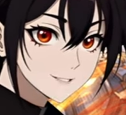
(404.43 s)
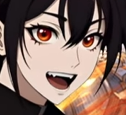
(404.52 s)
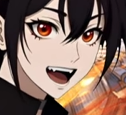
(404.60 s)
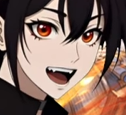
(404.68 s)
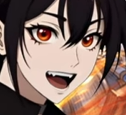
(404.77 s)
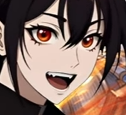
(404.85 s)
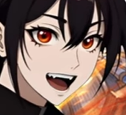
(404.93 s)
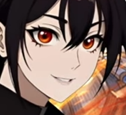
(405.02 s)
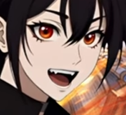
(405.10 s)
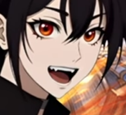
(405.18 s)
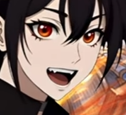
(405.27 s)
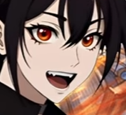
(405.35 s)
I
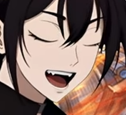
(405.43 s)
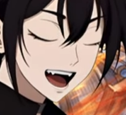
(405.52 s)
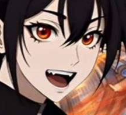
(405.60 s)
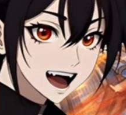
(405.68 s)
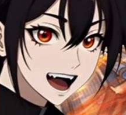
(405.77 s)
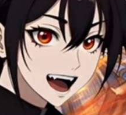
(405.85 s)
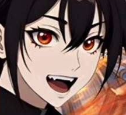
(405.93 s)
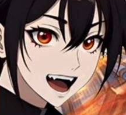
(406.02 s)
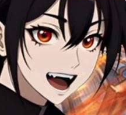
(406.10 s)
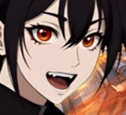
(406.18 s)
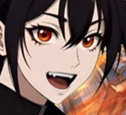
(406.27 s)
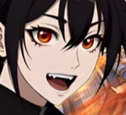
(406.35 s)
don't think we can even
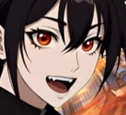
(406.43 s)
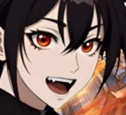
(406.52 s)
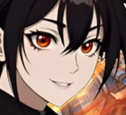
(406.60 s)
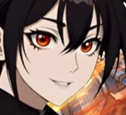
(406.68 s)
use her.